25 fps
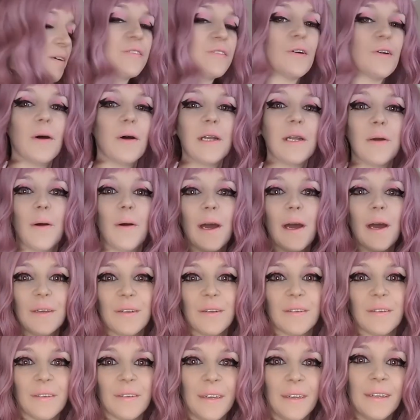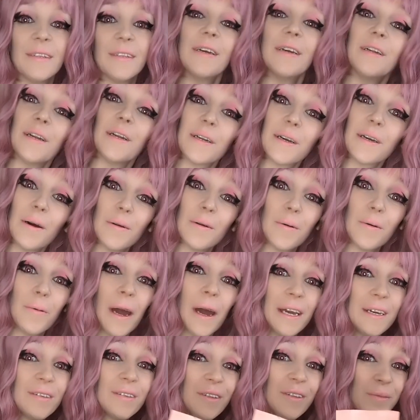So anyways, they didn't go to
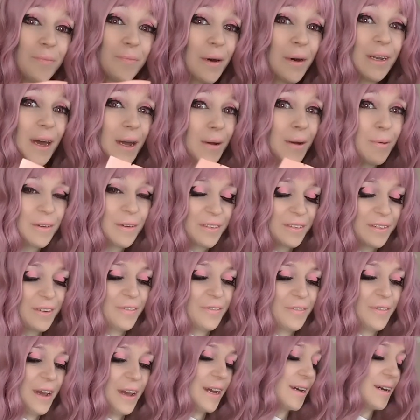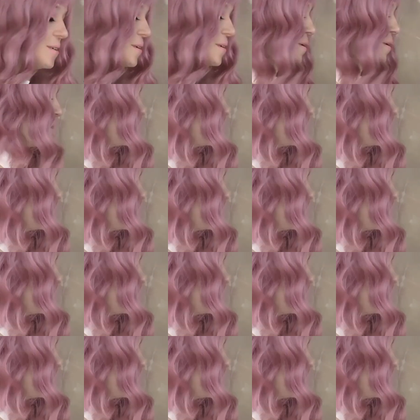waste, but I wasn't a fan.